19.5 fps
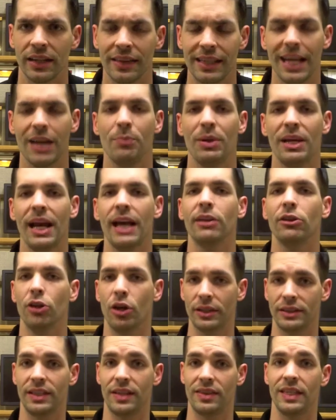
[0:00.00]
The NBA
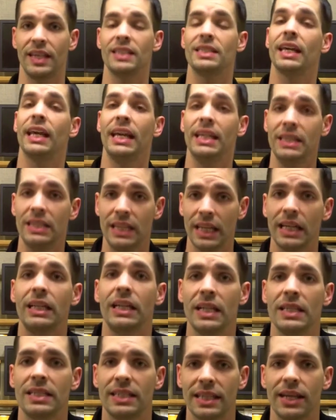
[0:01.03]
looked at this and did
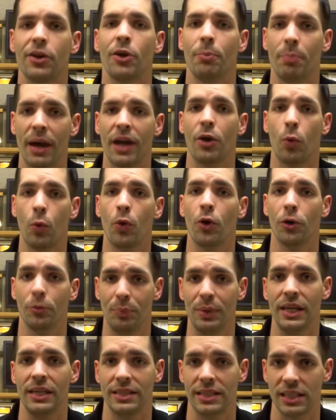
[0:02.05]
consider Metta World
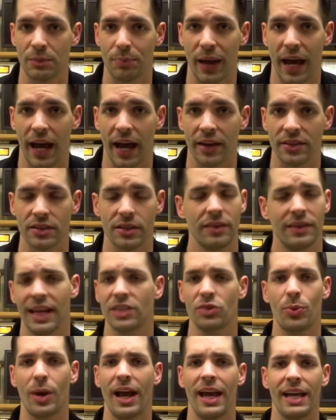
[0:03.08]
Peace's past.
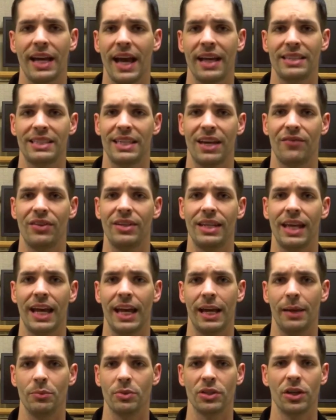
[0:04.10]
That's why he got 7
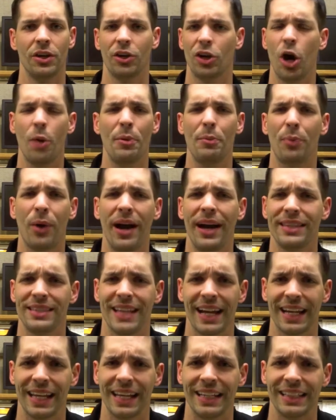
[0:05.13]
games. Kobe Bryant's
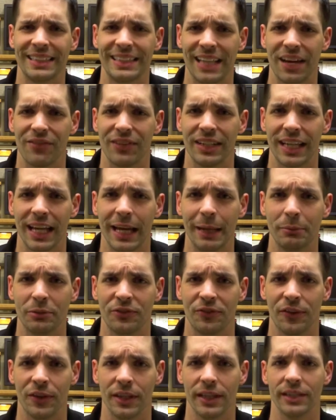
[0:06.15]
not getting 7
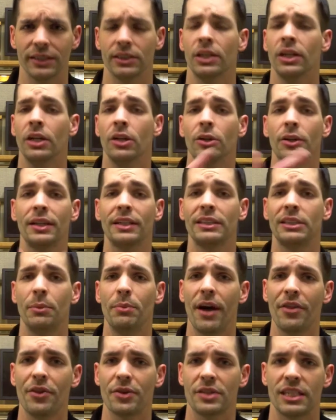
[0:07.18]
games for this. Look at some
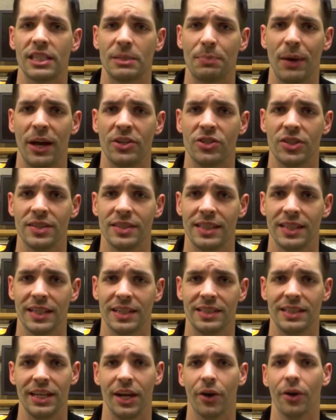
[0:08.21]
other suspensions
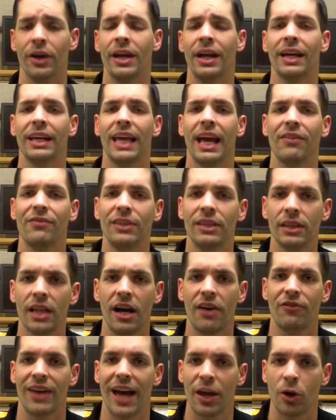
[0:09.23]
this year. Kevin
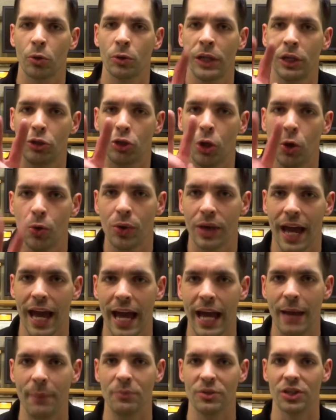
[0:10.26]
Love got only 2
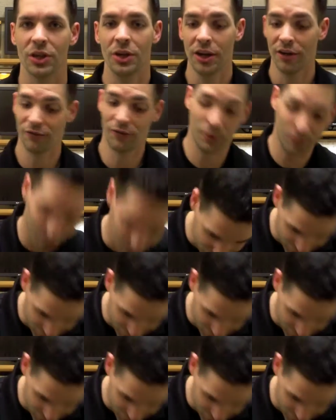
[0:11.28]
games for